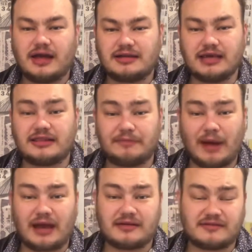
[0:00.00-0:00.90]
data
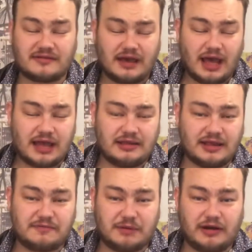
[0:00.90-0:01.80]
banks in
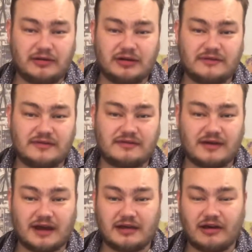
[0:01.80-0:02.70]
this period of his
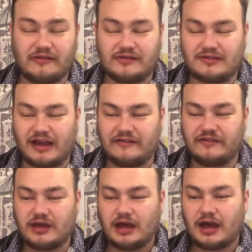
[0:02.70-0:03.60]
life